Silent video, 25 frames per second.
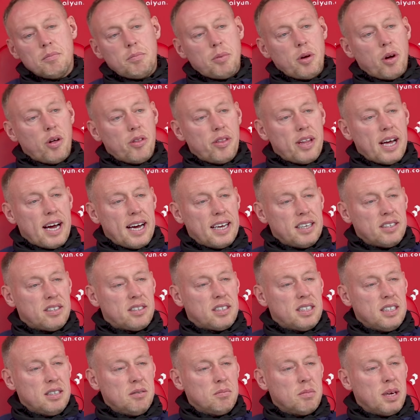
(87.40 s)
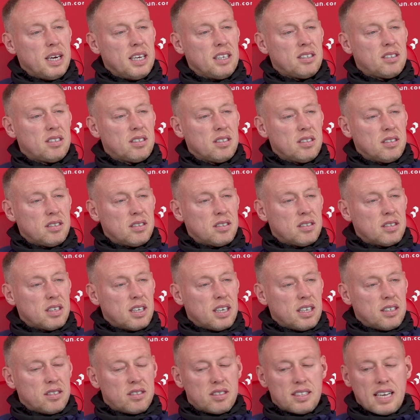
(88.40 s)
beyond that, his teammates and,
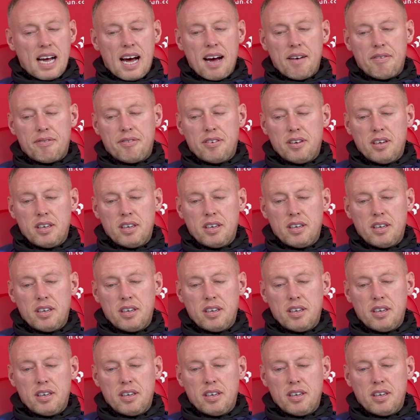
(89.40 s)
and staff